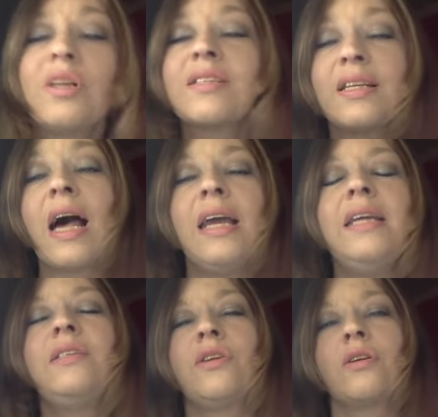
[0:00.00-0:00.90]
Well, it's a lot
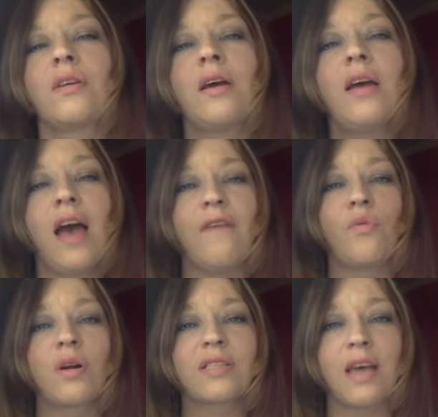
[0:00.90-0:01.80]
easier to have a
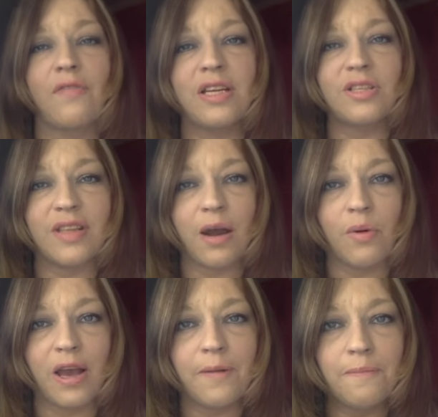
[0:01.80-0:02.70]
work salvation that
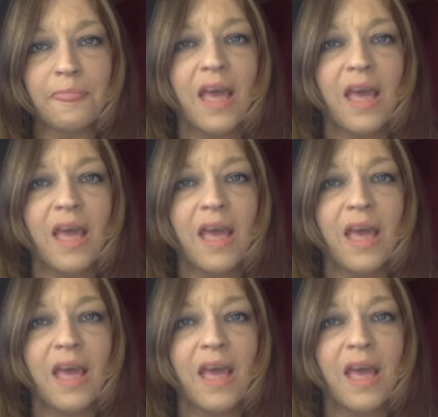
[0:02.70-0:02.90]
way.